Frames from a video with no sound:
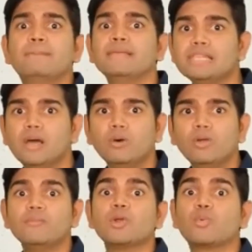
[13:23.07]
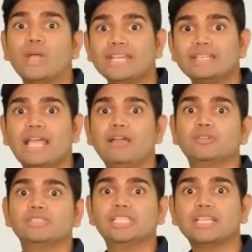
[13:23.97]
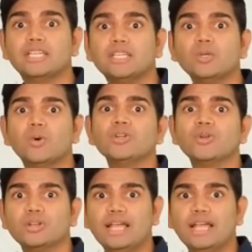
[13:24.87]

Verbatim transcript: below right now to secure your